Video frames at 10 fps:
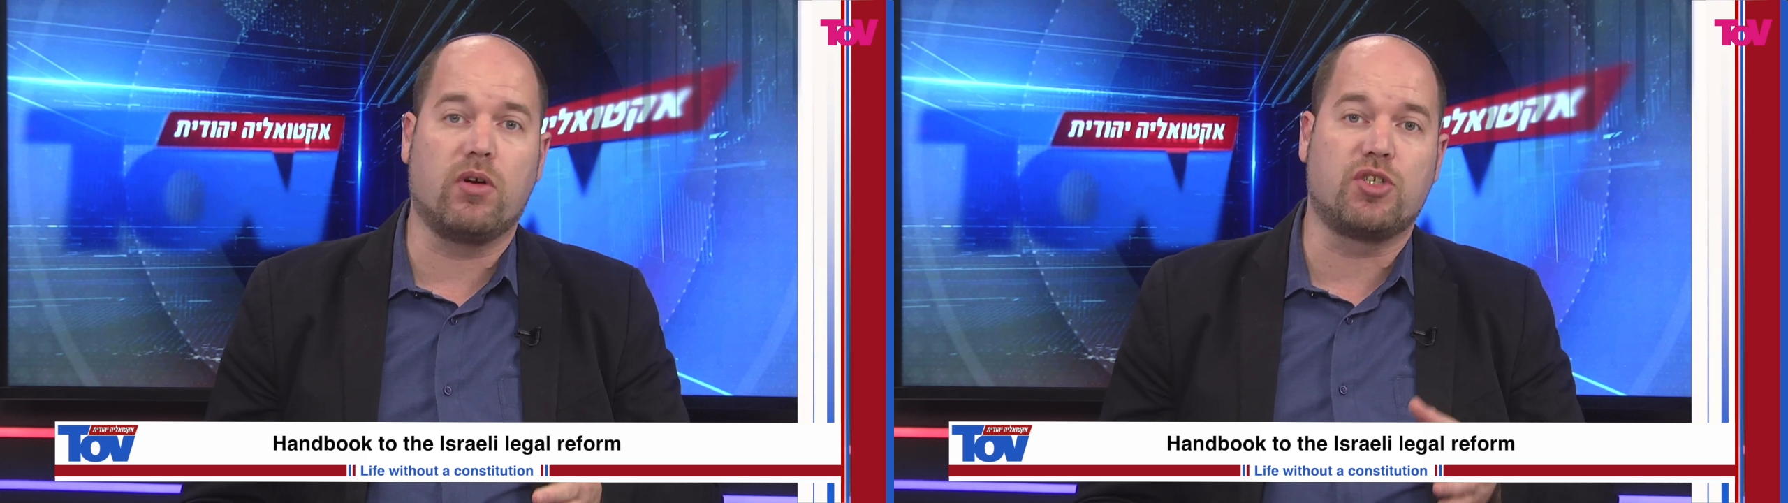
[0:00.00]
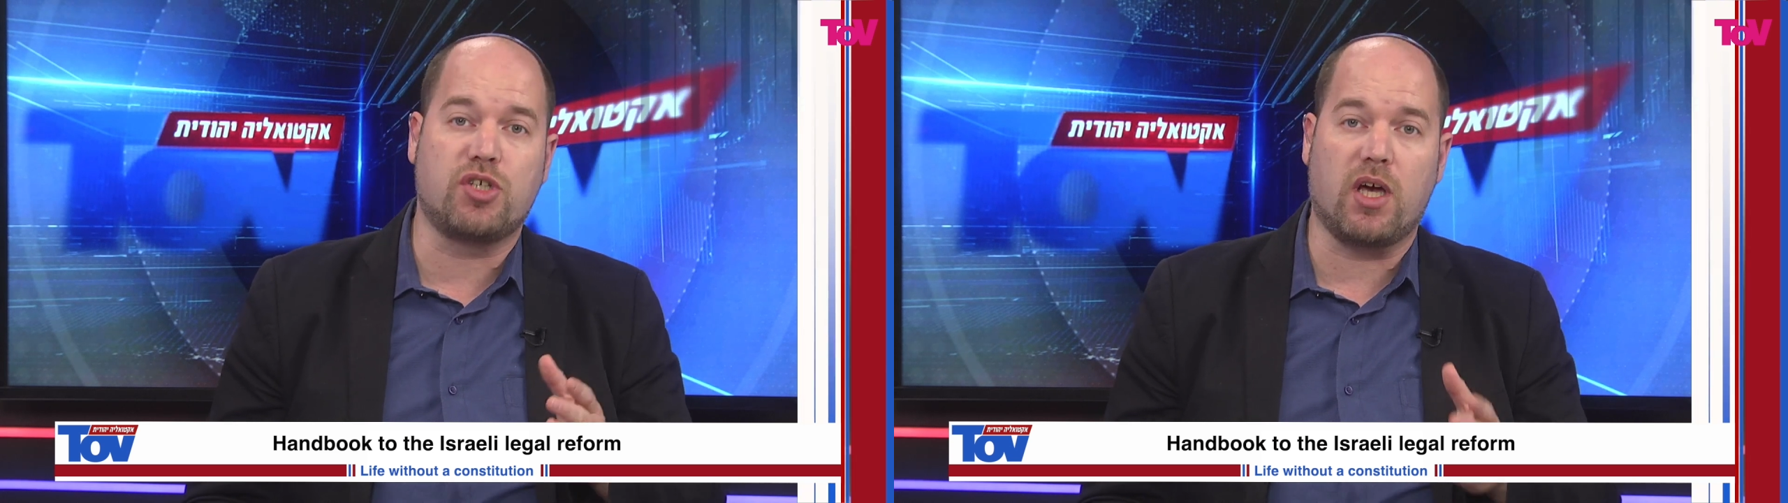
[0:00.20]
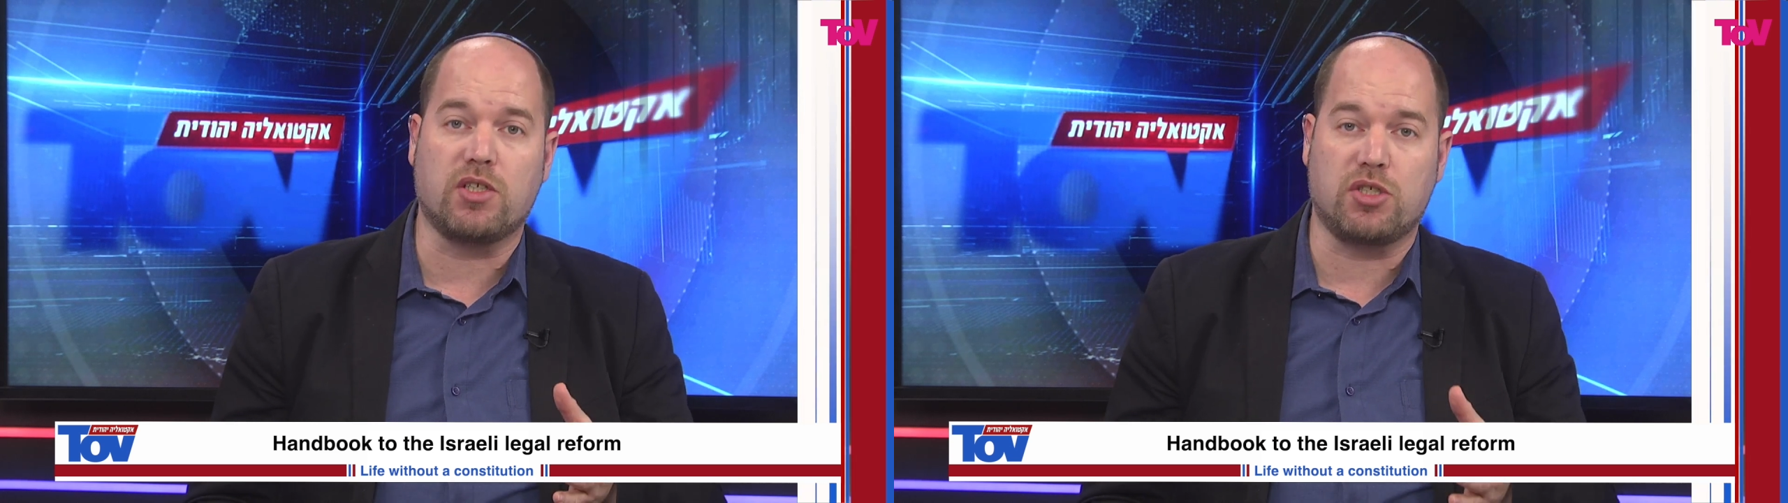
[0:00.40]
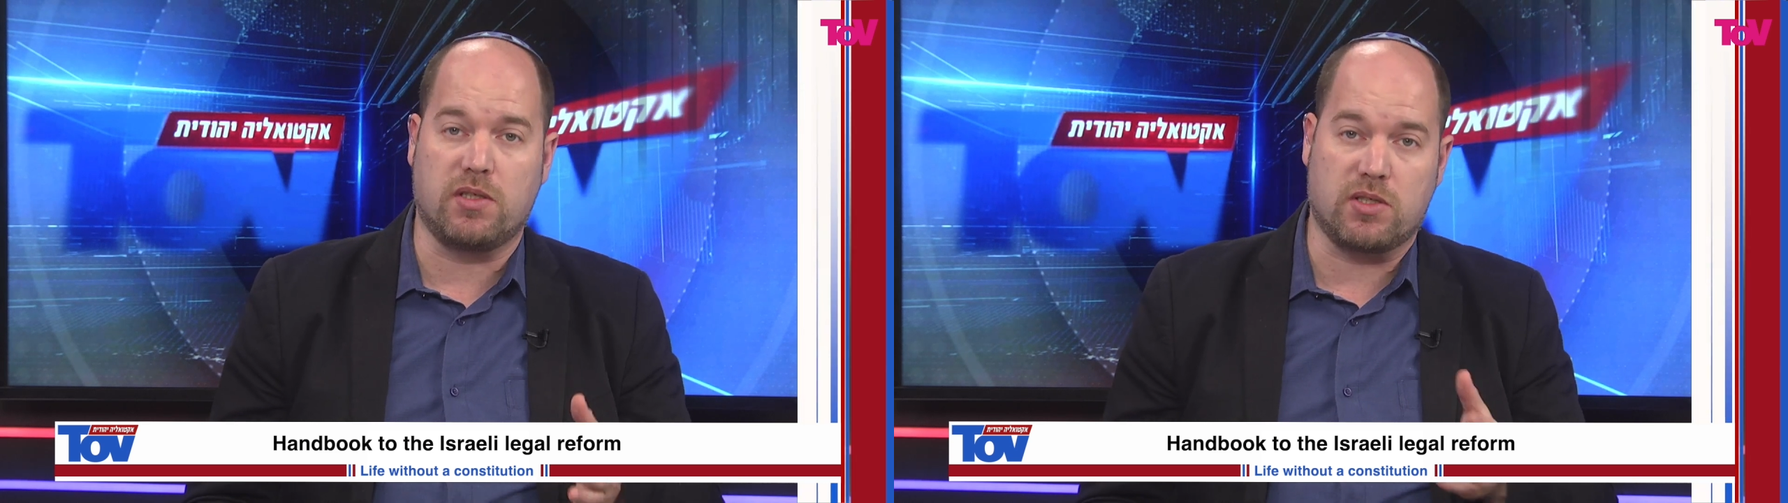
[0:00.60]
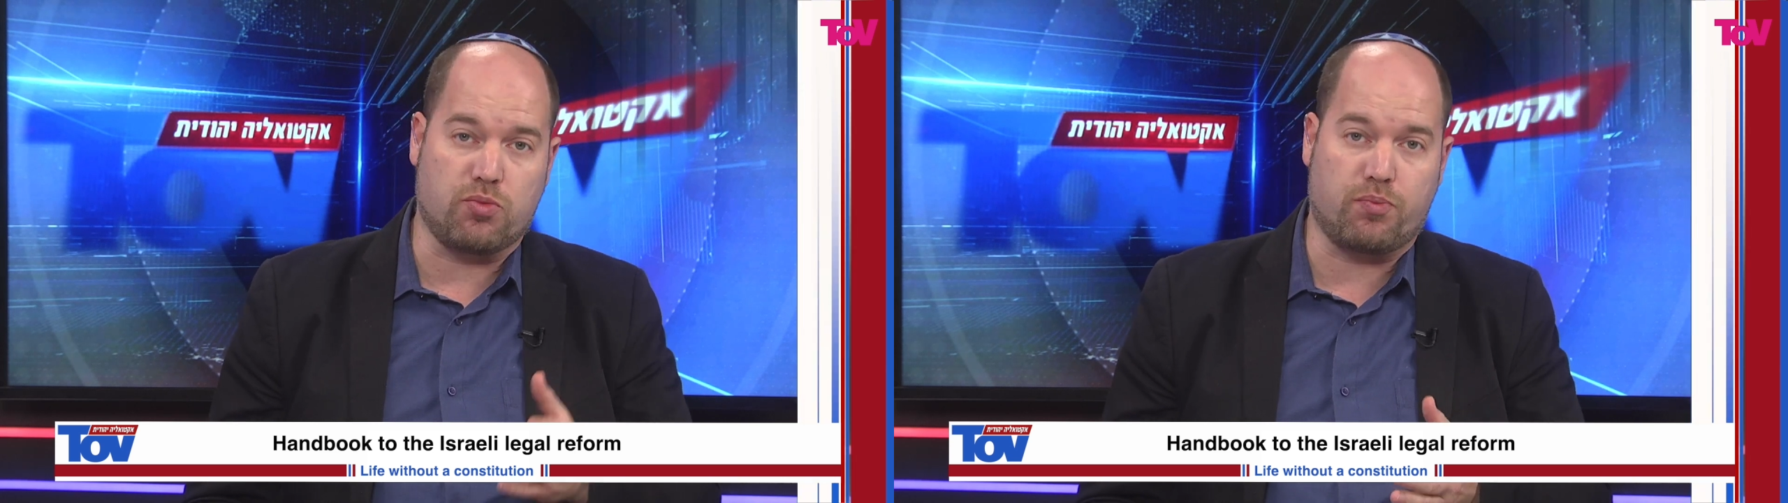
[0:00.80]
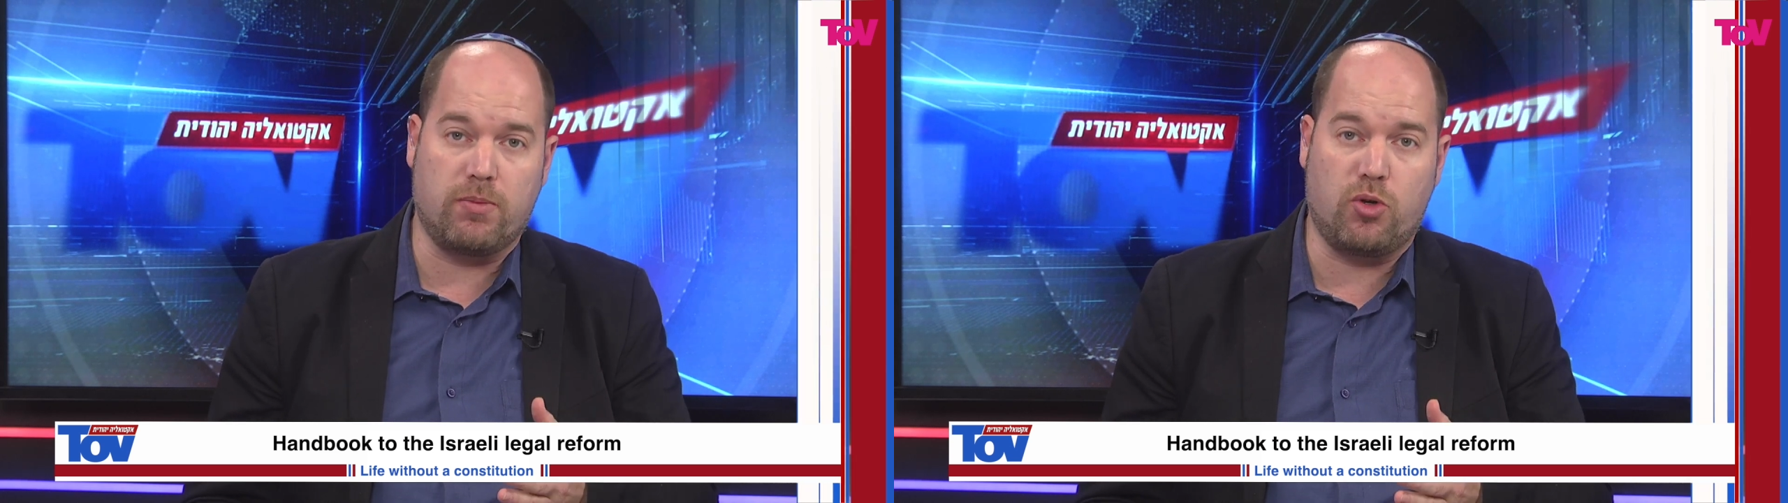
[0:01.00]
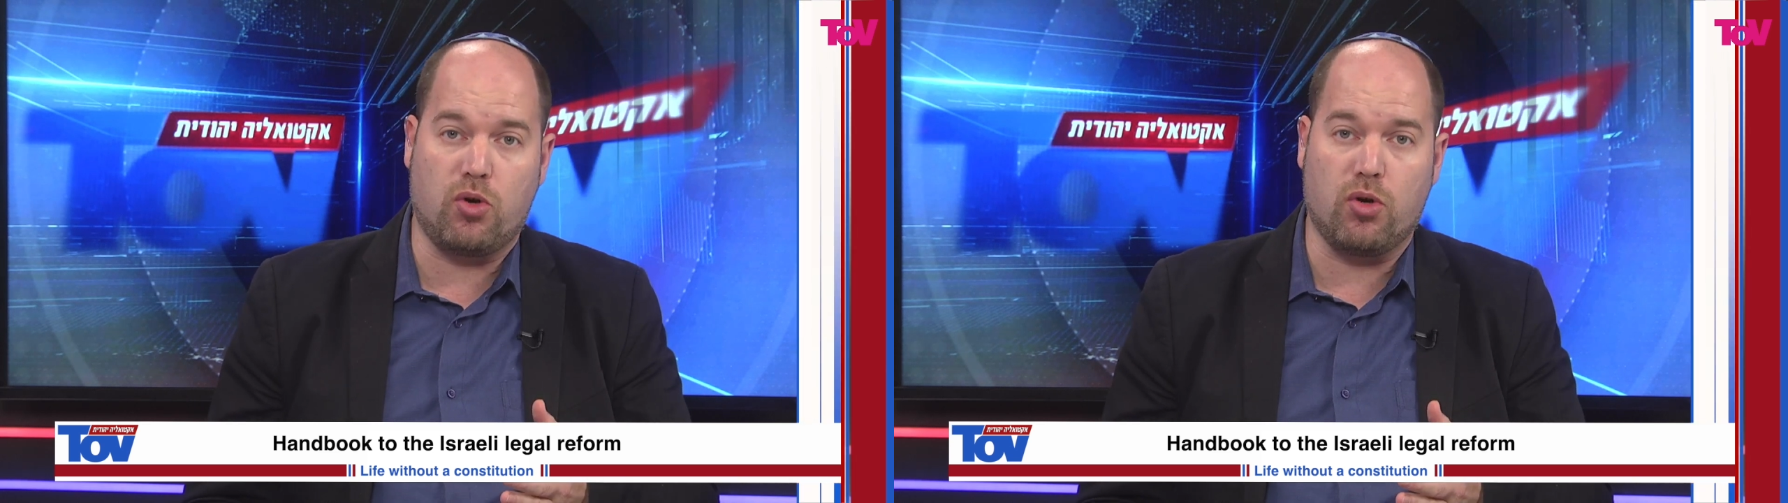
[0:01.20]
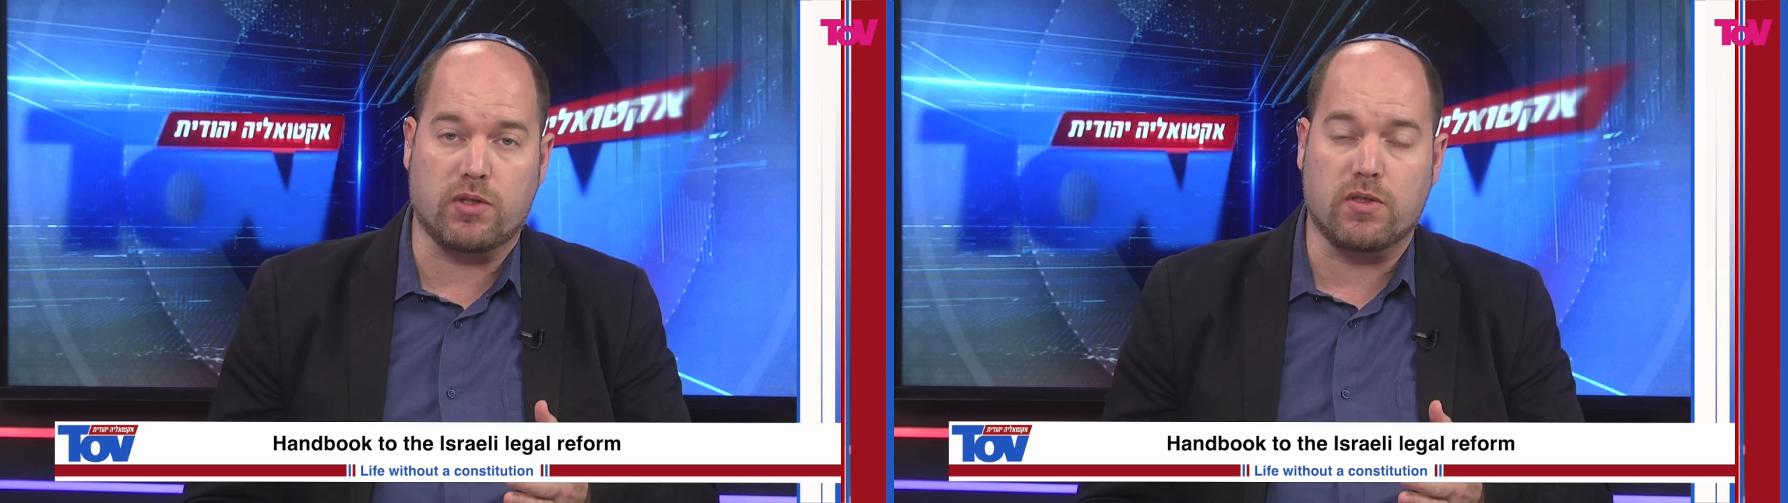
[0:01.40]
judge in the Supreme
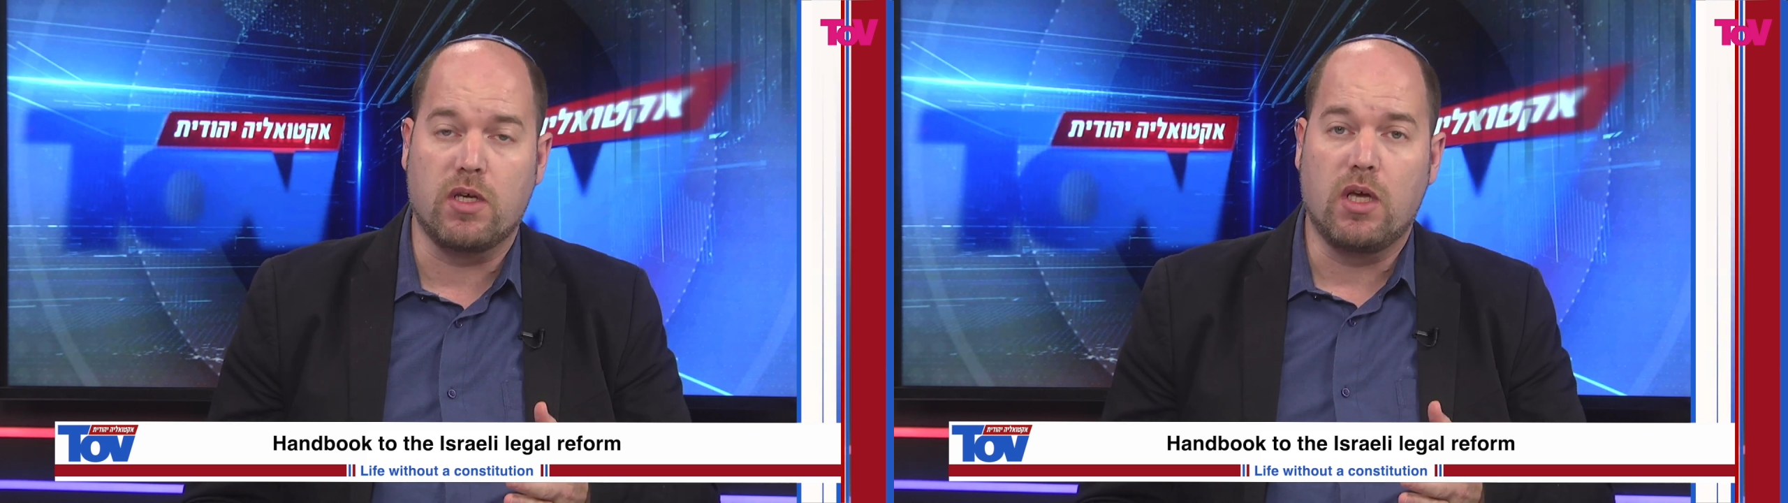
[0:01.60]
Court